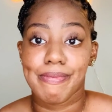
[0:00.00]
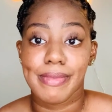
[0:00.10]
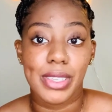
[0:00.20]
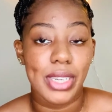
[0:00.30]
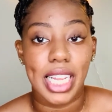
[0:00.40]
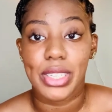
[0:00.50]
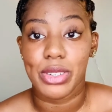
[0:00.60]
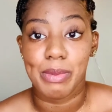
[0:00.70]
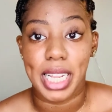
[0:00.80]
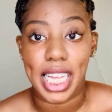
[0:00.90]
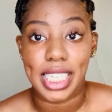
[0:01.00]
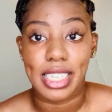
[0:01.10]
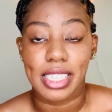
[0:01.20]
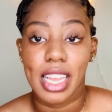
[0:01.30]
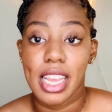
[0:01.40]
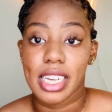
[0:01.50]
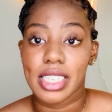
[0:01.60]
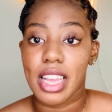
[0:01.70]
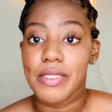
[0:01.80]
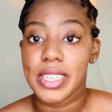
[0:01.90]
You're not doing my lashes. Because
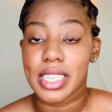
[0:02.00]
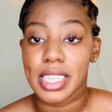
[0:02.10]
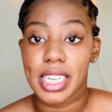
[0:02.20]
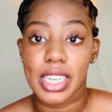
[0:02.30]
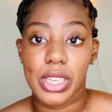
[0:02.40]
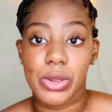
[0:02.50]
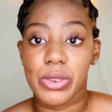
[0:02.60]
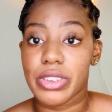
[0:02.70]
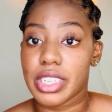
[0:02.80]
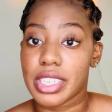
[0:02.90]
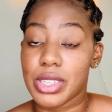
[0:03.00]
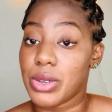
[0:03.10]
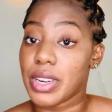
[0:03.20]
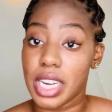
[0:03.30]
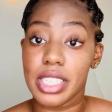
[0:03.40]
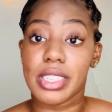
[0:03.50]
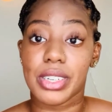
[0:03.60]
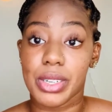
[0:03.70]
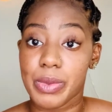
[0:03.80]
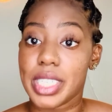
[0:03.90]
obviously you're a
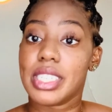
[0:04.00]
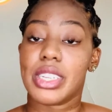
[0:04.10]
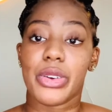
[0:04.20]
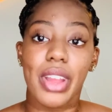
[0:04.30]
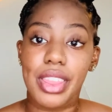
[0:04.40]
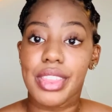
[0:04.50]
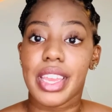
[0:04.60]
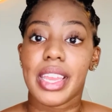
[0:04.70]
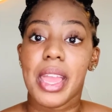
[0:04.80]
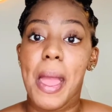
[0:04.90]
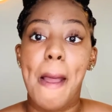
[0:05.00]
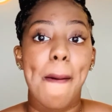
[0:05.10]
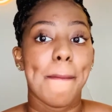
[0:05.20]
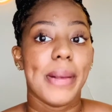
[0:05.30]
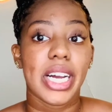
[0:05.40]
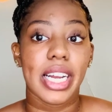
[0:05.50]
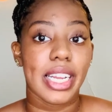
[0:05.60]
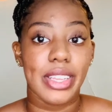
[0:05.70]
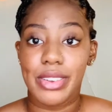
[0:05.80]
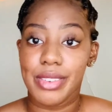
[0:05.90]
hustler, which is a great thing, but
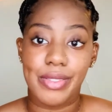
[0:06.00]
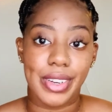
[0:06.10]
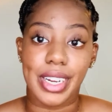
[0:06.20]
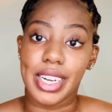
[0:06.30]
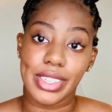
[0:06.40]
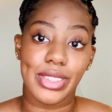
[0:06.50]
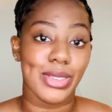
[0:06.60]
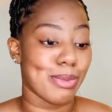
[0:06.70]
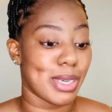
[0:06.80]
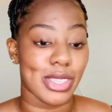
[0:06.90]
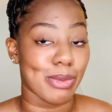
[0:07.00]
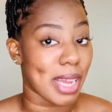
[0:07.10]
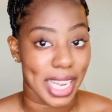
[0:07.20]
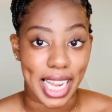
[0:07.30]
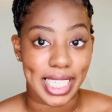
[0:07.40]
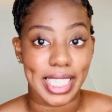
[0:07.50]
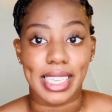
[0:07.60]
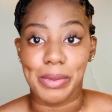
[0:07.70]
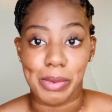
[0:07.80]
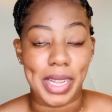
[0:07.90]
you ain't finna hustle and bustle my lashes. I
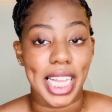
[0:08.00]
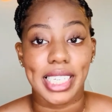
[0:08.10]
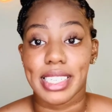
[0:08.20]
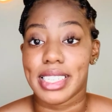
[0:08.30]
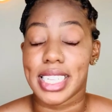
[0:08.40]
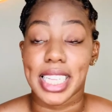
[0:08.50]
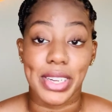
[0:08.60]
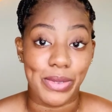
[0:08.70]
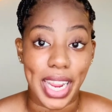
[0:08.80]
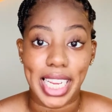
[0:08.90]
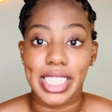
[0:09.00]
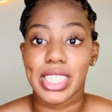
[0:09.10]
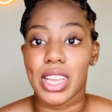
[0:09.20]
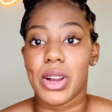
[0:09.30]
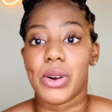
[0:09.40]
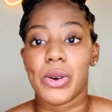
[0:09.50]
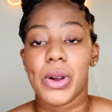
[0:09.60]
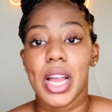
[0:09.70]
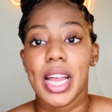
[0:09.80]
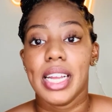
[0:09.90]
want my lashes to look great. So
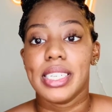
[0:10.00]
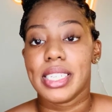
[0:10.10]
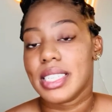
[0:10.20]
just